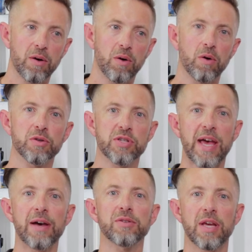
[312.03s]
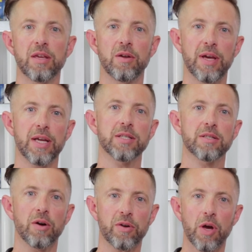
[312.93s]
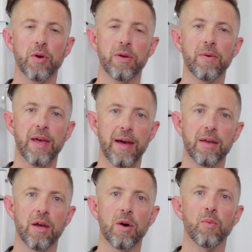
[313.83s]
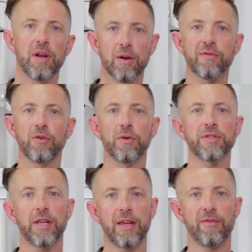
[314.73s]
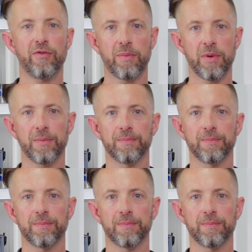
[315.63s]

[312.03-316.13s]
or sales@unic.co.uk. We look forward to hearing from you.